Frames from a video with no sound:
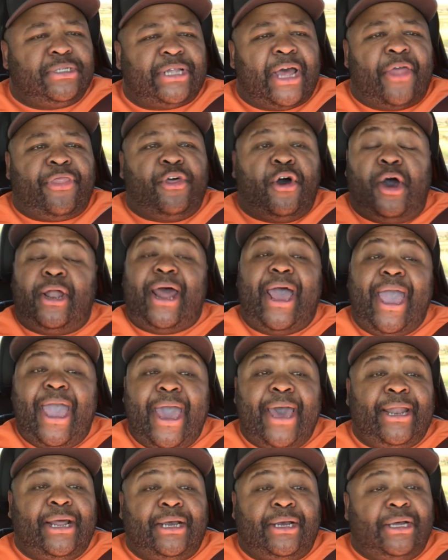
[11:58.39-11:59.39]
I thought I
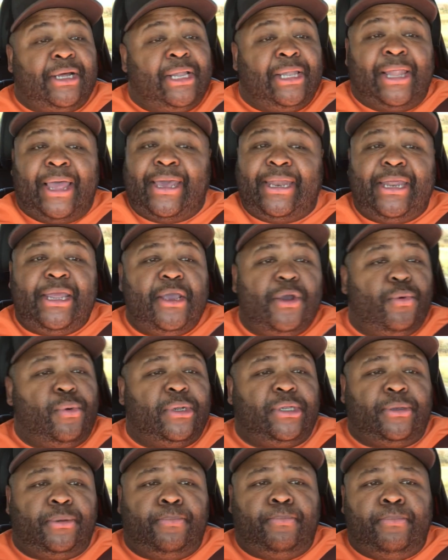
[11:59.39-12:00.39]
had a lady who
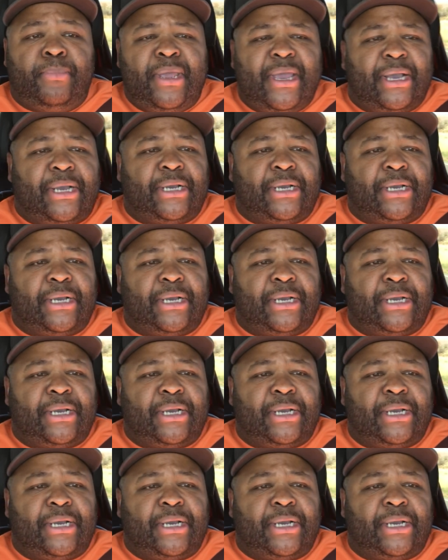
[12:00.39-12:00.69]
would be a